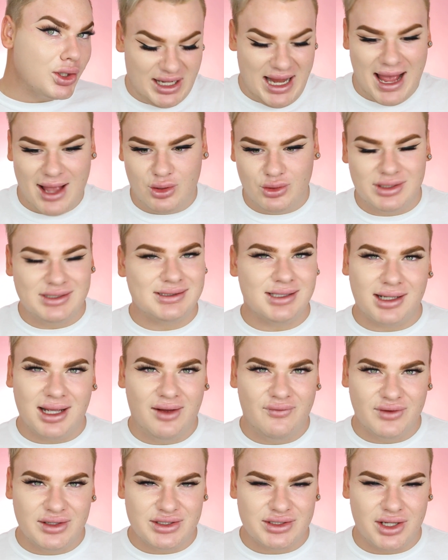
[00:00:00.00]
But how good is the
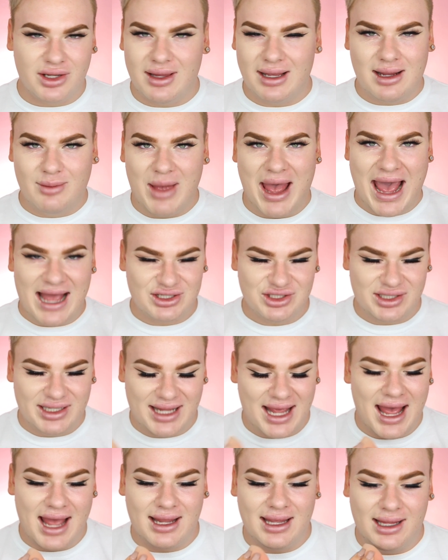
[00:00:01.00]
coverage though? Like, I'm actually
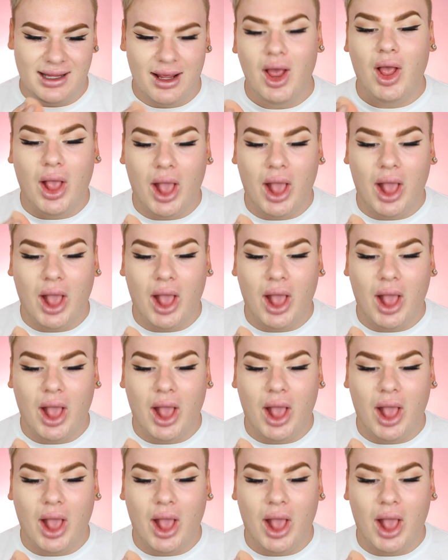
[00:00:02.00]
gagging.